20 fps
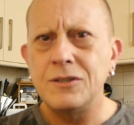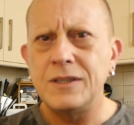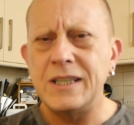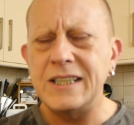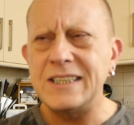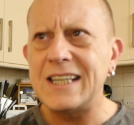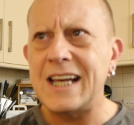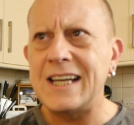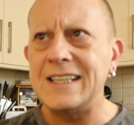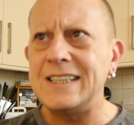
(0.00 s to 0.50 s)

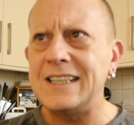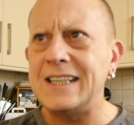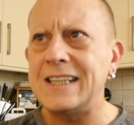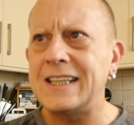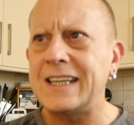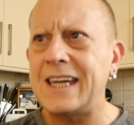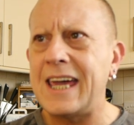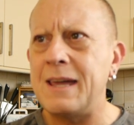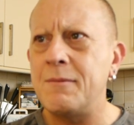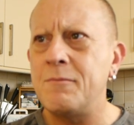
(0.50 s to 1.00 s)
This
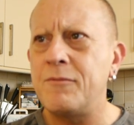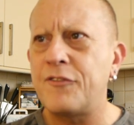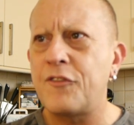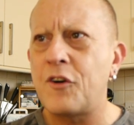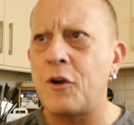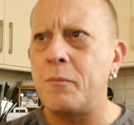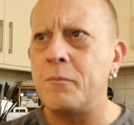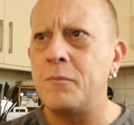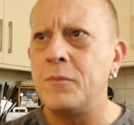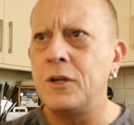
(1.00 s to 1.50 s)
idea came
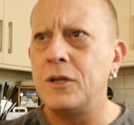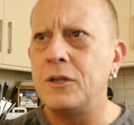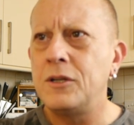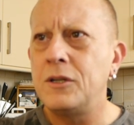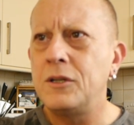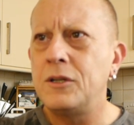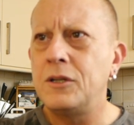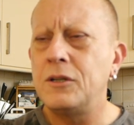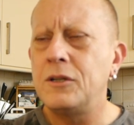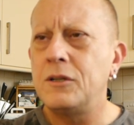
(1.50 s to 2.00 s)
from
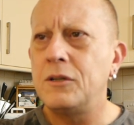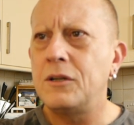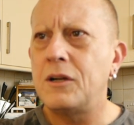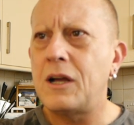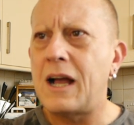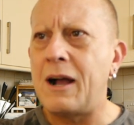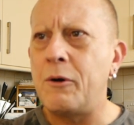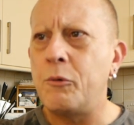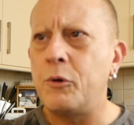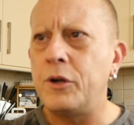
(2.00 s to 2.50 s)

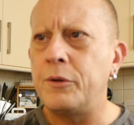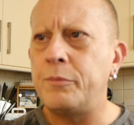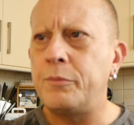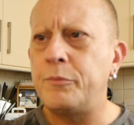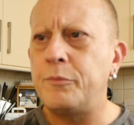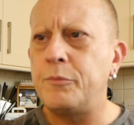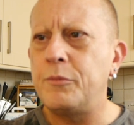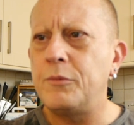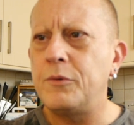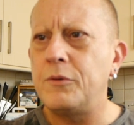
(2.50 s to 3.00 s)
our
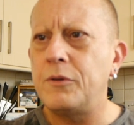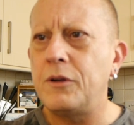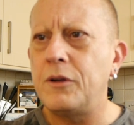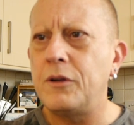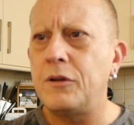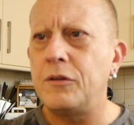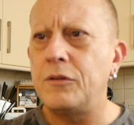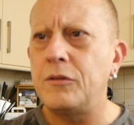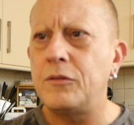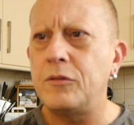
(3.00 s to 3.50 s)

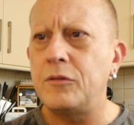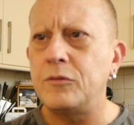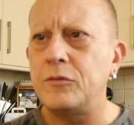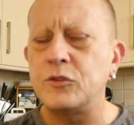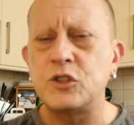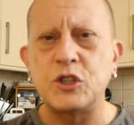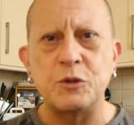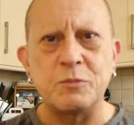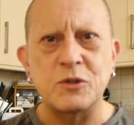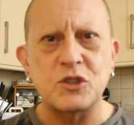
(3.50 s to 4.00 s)

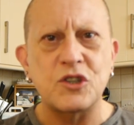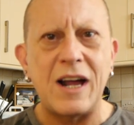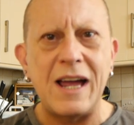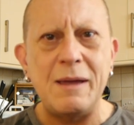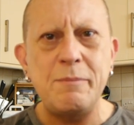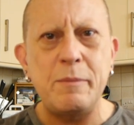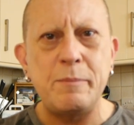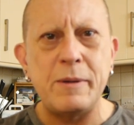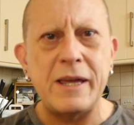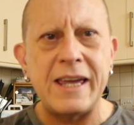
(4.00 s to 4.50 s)

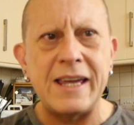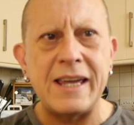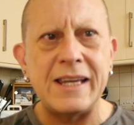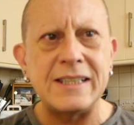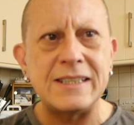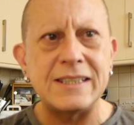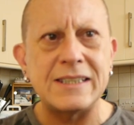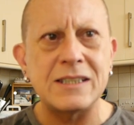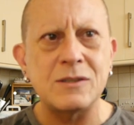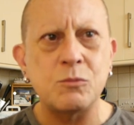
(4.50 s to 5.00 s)
subscriber
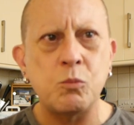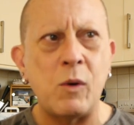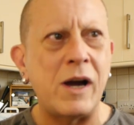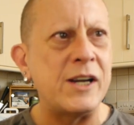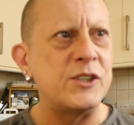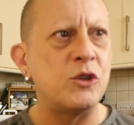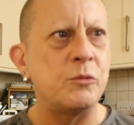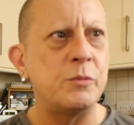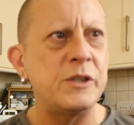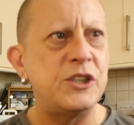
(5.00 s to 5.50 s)
base.
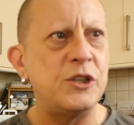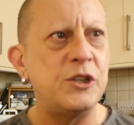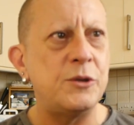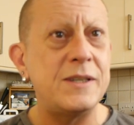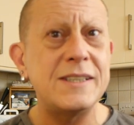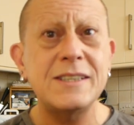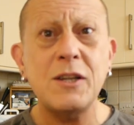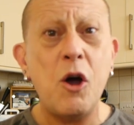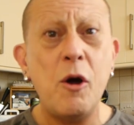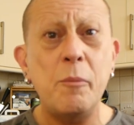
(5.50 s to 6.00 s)
Why don't we do
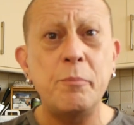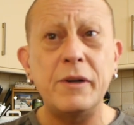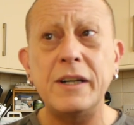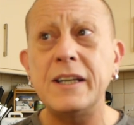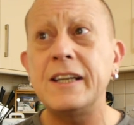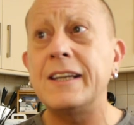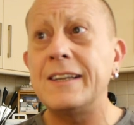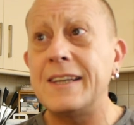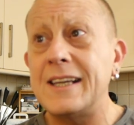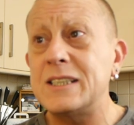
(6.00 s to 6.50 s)
this? Oh,
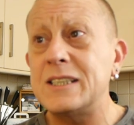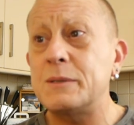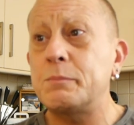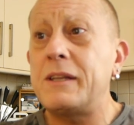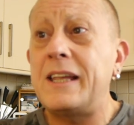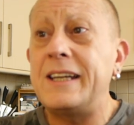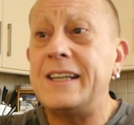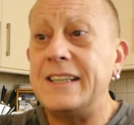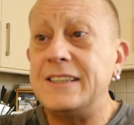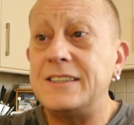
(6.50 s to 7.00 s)
brilliant, let's
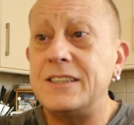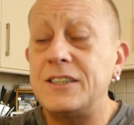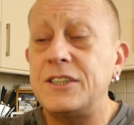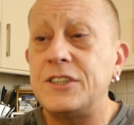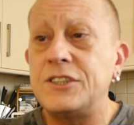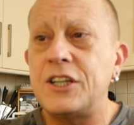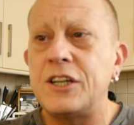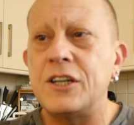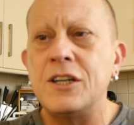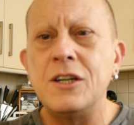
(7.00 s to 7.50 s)
plan it. Da,
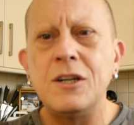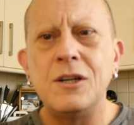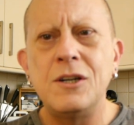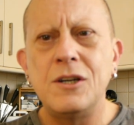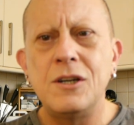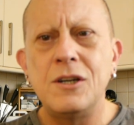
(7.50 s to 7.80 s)
da, da.